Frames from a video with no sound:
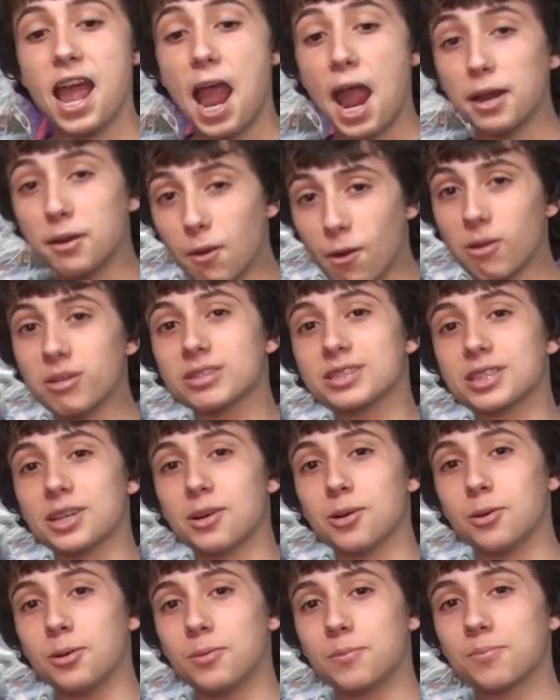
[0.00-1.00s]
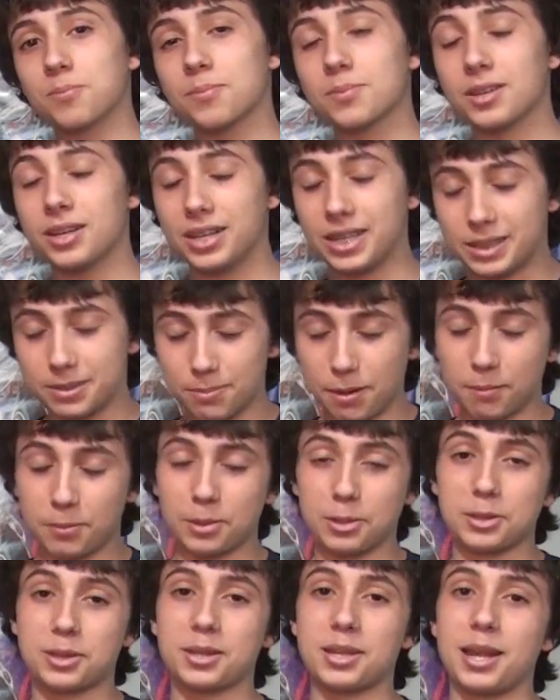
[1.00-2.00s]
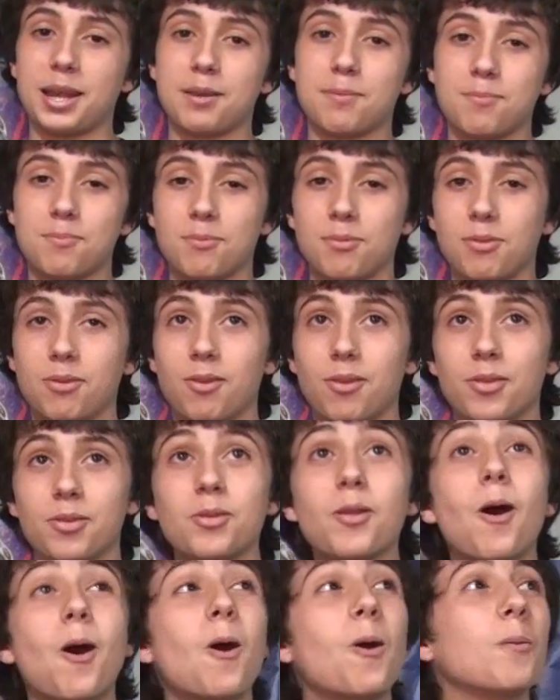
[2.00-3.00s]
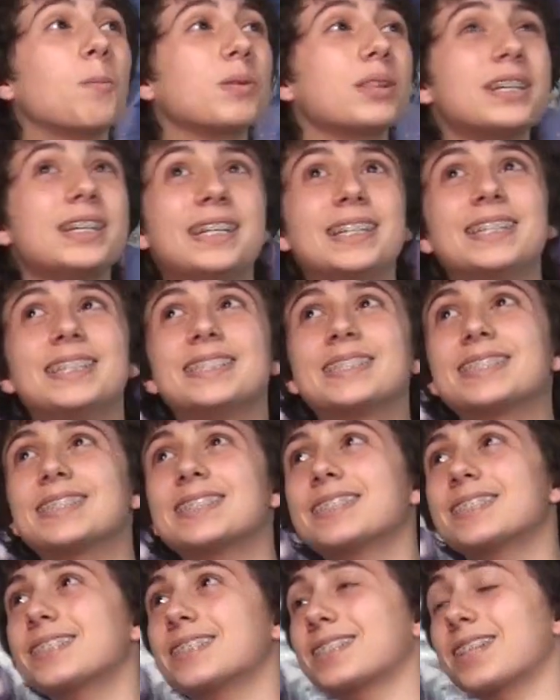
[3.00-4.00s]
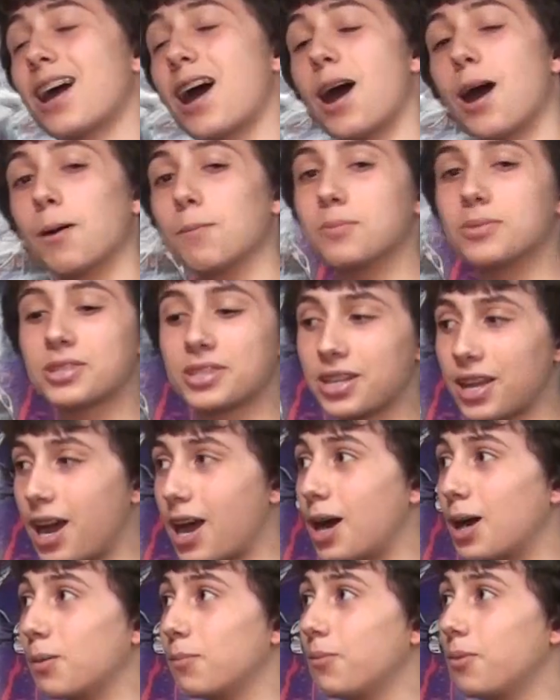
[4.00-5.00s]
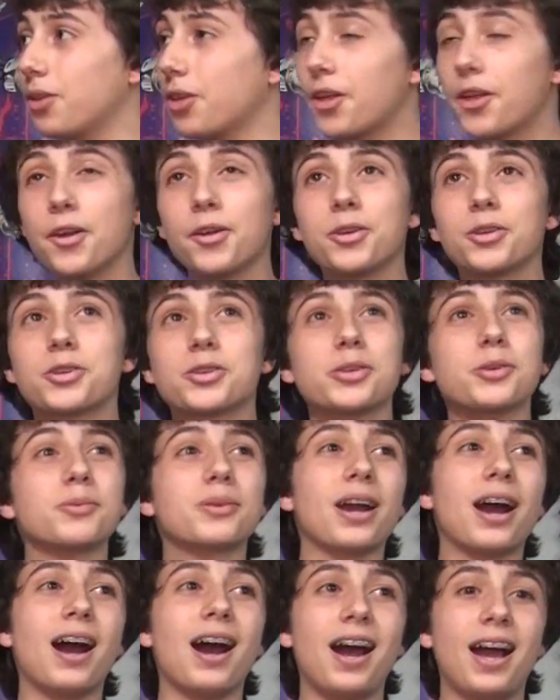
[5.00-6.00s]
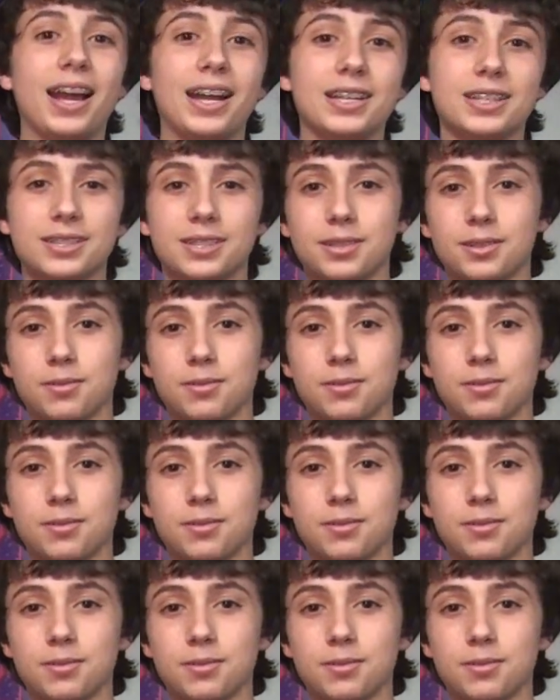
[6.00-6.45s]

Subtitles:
And also, it's my birthday. No, please, stop. You're too kind.